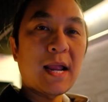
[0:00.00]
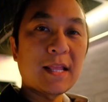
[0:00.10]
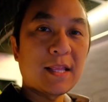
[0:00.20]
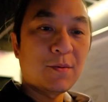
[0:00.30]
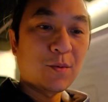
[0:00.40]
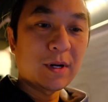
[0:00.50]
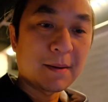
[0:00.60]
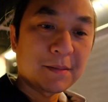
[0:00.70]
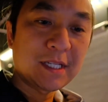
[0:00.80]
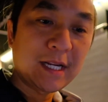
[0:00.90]
And then when
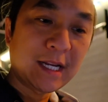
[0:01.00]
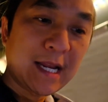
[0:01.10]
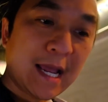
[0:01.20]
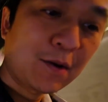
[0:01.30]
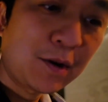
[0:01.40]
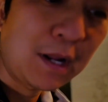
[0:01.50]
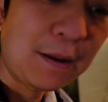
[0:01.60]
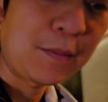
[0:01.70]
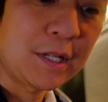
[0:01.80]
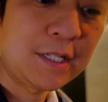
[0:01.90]
I'm sitting down,
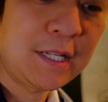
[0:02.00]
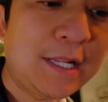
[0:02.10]
I'm going to sit